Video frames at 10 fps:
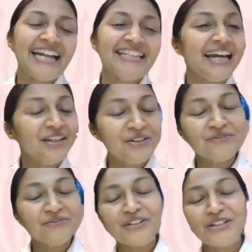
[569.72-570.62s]
And thank
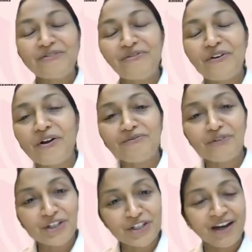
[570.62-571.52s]
you, first of all,
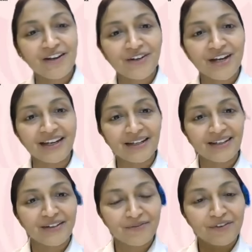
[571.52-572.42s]
for sharing
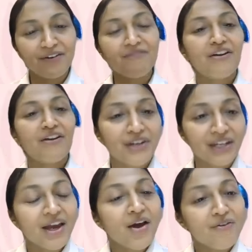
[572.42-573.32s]
very,
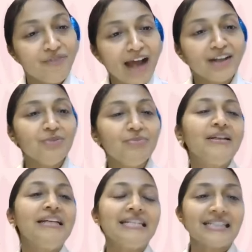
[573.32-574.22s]
very
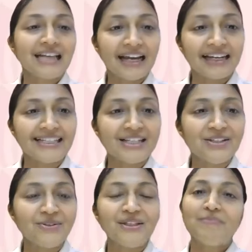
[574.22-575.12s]
valuable insights
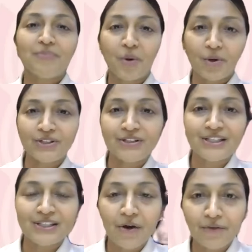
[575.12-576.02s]
into the
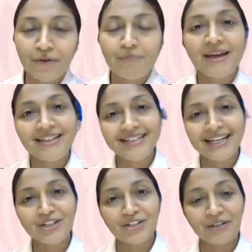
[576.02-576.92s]
importance of
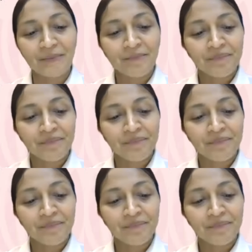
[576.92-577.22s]
meditation.